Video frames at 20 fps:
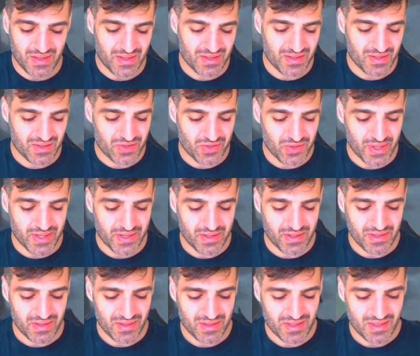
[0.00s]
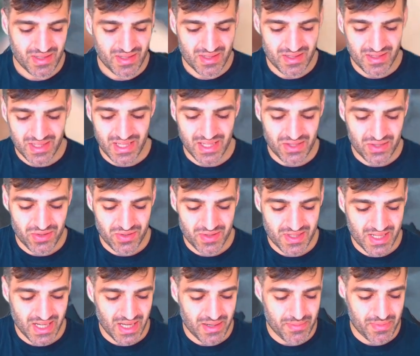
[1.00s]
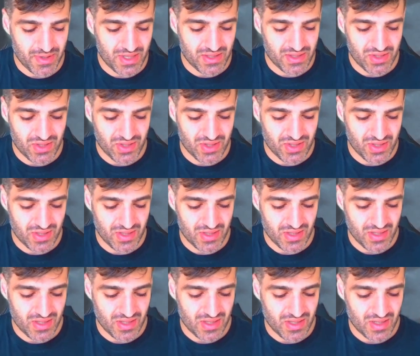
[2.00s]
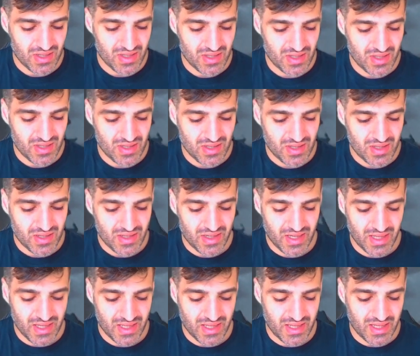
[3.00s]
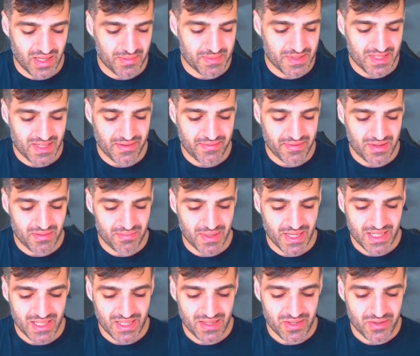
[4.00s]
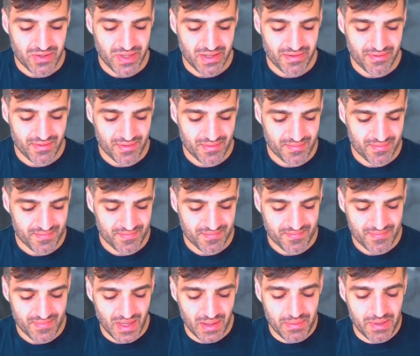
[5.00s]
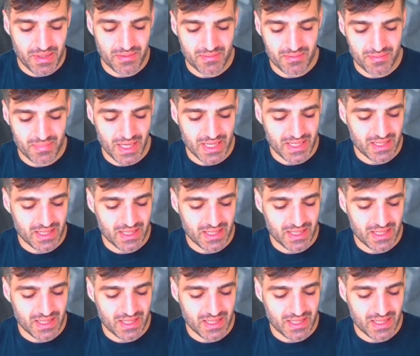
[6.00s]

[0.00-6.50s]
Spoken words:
trigger, get you Skybridge and M7 back in the grave. I mean, back in